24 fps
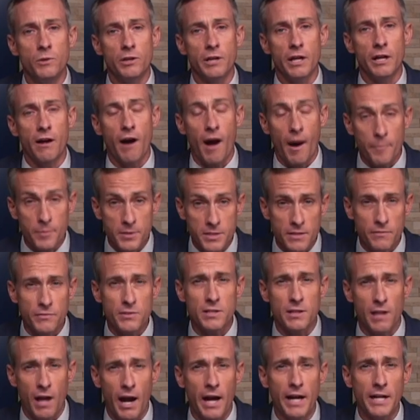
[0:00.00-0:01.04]
we'll get copies of
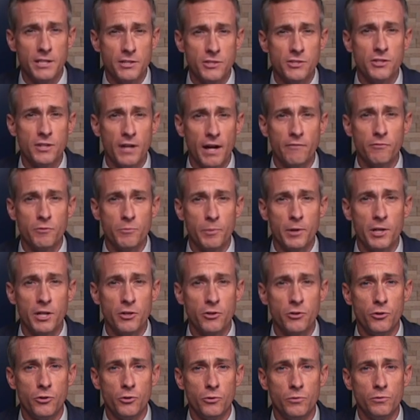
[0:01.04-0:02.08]
slides to everybody
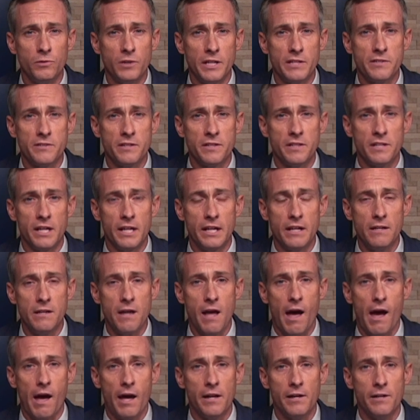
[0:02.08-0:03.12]
who listened in,
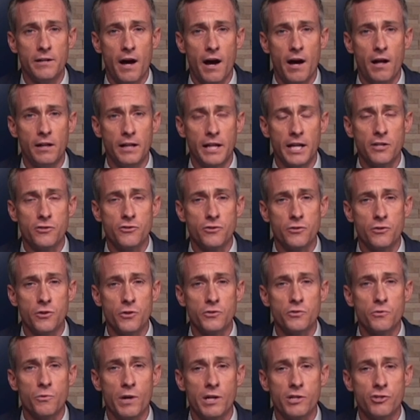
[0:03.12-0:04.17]
and I'll answer
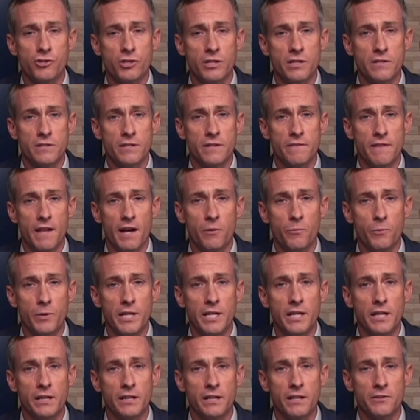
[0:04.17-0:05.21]
those questions in that
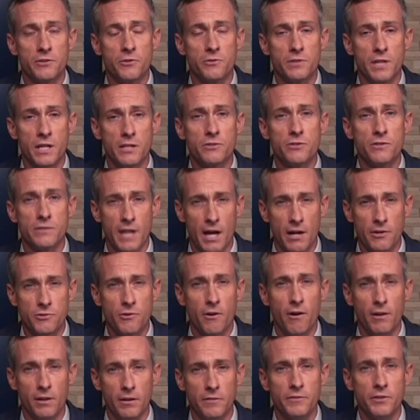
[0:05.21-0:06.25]
week and get those answers out
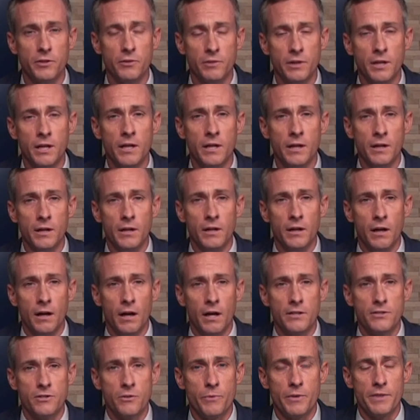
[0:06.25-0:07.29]
to all of you.
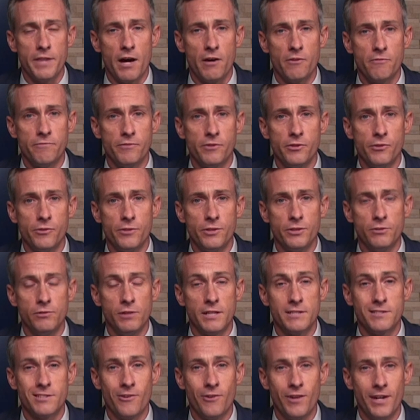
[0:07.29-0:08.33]
Uh, so without further ado,
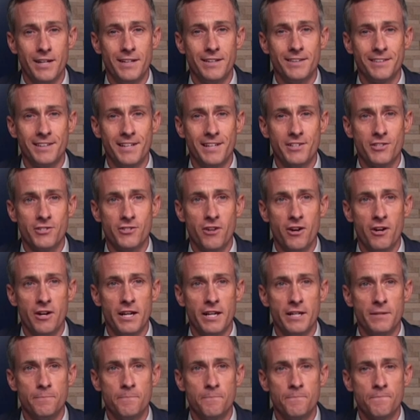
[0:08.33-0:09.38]
let's go ahead and get
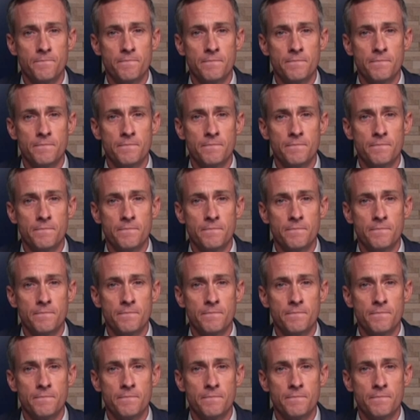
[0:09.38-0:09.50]
started.